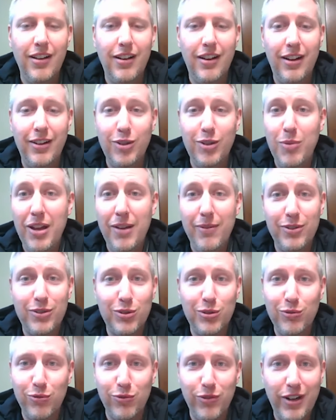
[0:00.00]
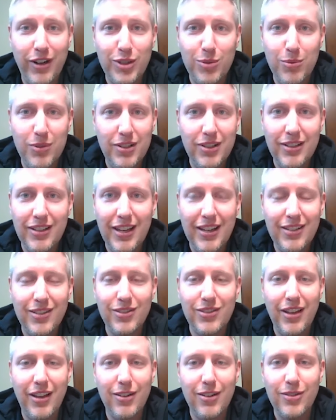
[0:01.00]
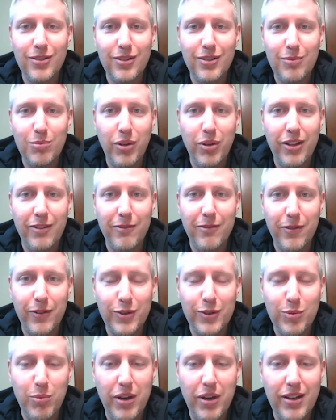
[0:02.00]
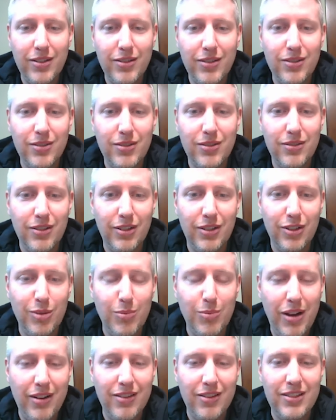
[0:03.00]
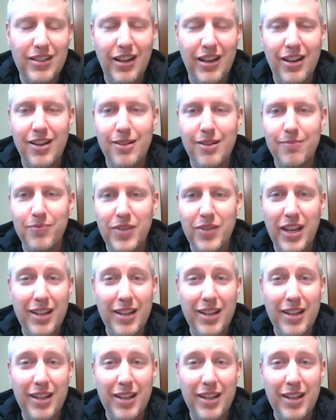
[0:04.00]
You may have a true freshman in Case Sanderson playing first base a good amount of the time.